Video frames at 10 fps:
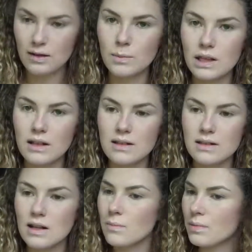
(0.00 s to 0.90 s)
And then
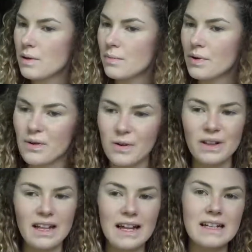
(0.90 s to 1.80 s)
some people
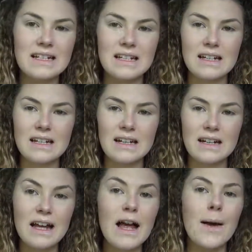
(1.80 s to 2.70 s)
like to
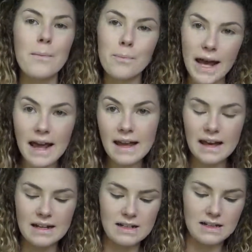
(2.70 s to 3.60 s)
bake
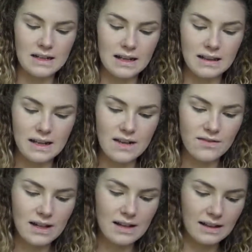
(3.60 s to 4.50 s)
and just like leave
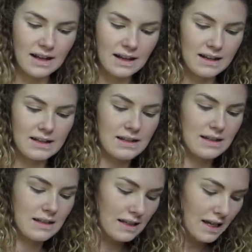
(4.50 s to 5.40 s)
it and let it
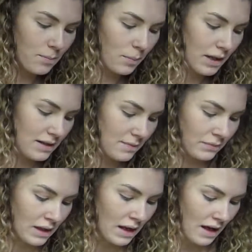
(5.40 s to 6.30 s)
sit, but
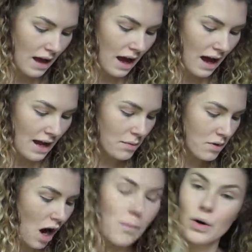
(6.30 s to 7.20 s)
I am
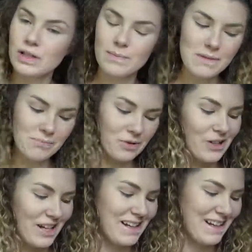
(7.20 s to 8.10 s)
not most people.